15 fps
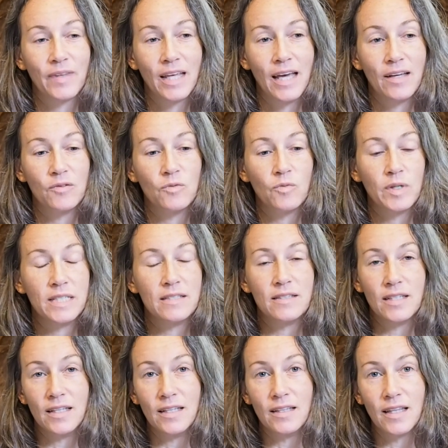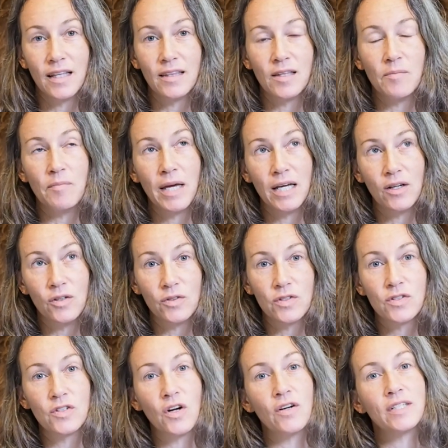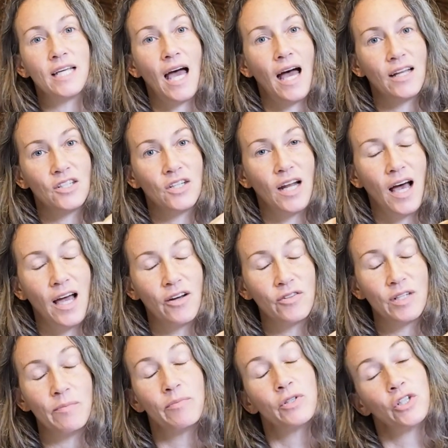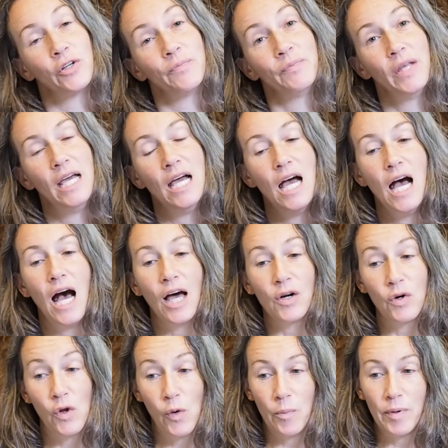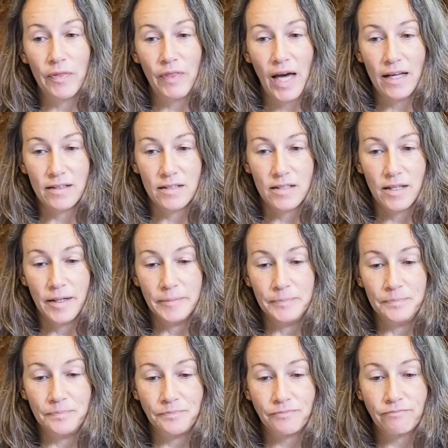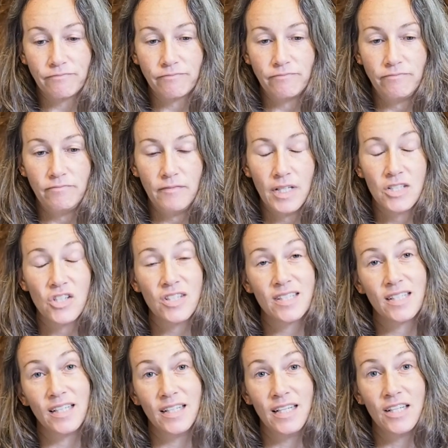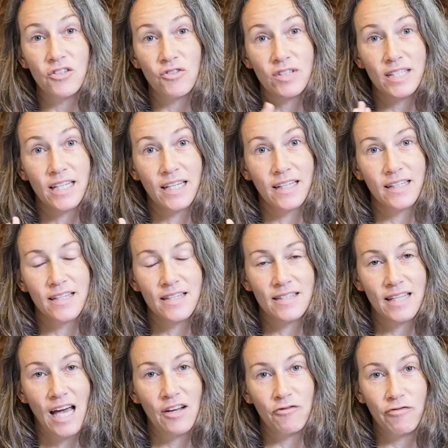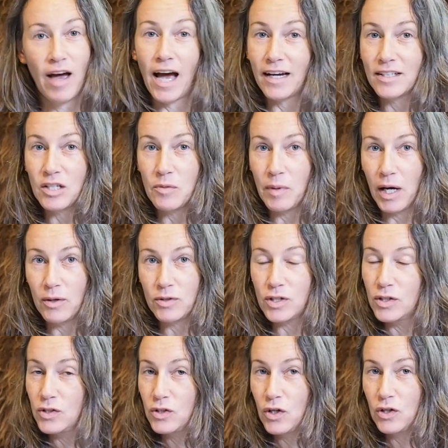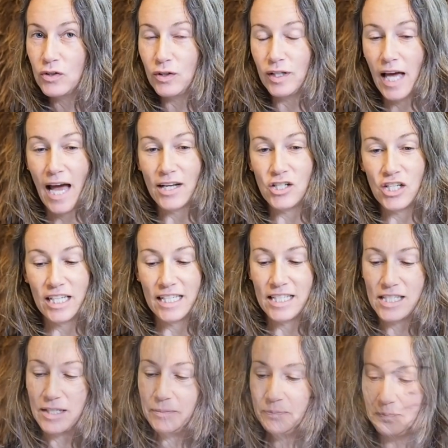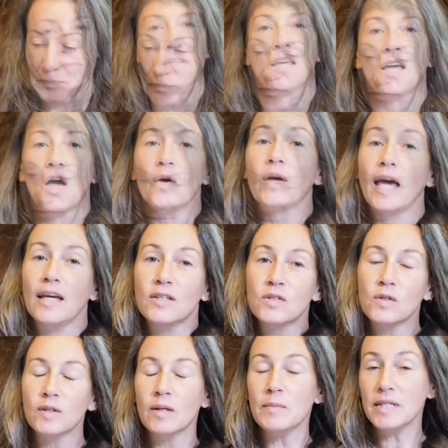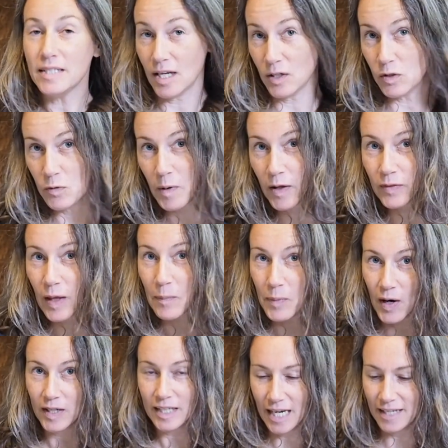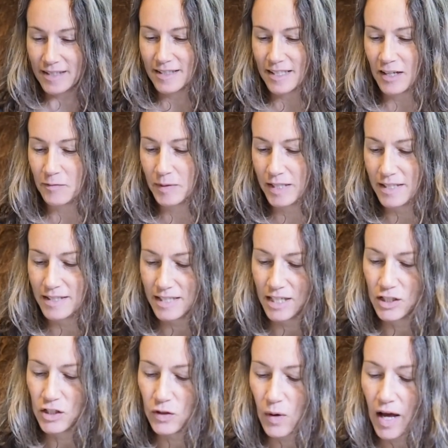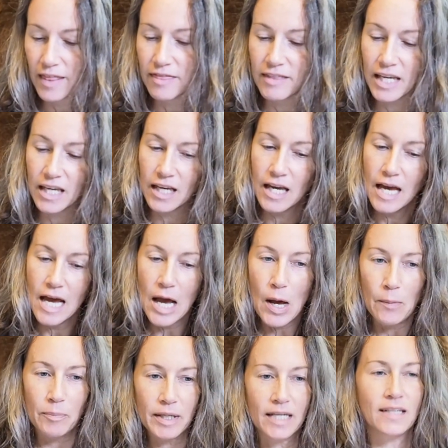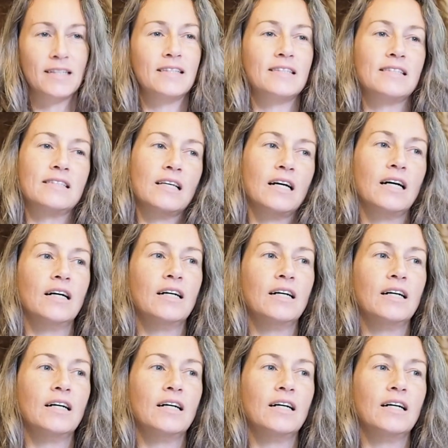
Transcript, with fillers: and we see that the males start to hatch at a higher temperature. I don't know, but that's um, just an interesting side fact about turtle hatchings. Okay, so let me tell you about that podcast that I've been listening to. I think because